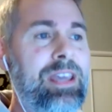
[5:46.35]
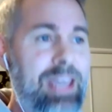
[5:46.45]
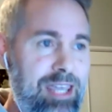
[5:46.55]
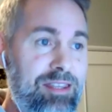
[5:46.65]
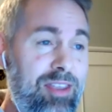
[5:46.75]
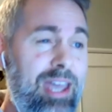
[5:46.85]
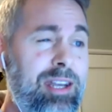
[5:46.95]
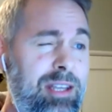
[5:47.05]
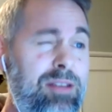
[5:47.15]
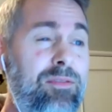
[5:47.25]
And that
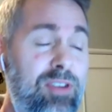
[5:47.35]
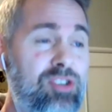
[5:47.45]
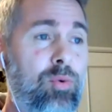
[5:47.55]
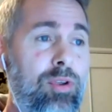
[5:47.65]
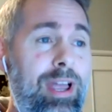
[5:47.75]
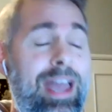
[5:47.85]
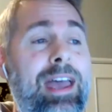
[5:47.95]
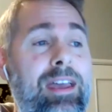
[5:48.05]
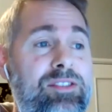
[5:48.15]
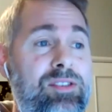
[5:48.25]
that individual
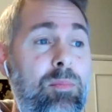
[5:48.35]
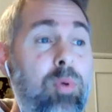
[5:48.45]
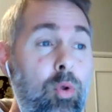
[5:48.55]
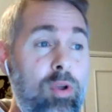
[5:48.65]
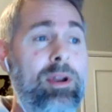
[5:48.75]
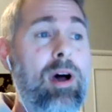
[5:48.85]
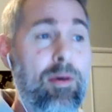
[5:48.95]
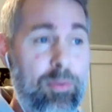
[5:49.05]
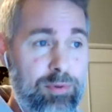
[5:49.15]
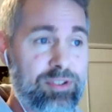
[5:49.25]
has employment
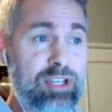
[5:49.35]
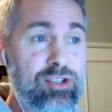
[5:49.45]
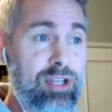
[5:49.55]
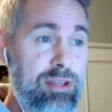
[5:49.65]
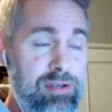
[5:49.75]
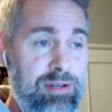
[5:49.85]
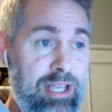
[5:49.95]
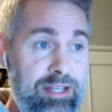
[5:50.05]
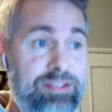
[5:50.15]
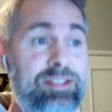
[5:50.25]
authorization in the
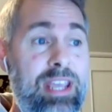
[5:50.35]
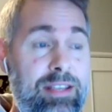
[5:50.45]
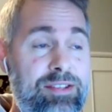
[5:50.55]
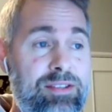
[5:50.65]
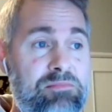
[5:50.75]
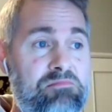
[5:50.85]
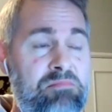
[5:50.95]
United States.